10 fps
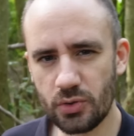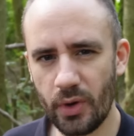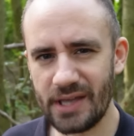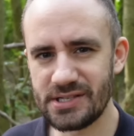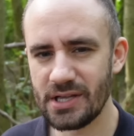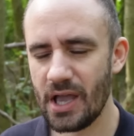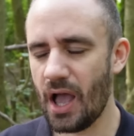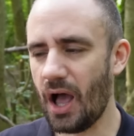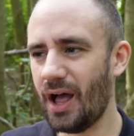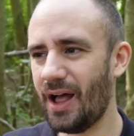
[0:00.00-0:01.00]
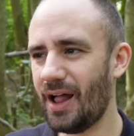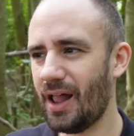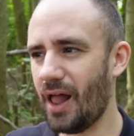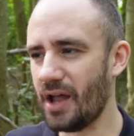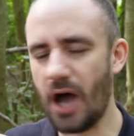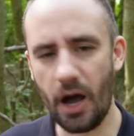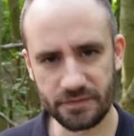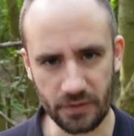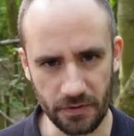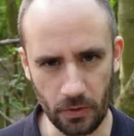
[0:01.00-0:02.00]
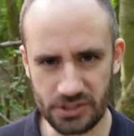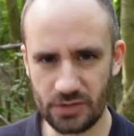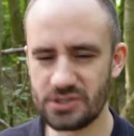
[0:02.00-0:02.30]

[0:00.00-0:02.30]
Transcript: always an afterthought.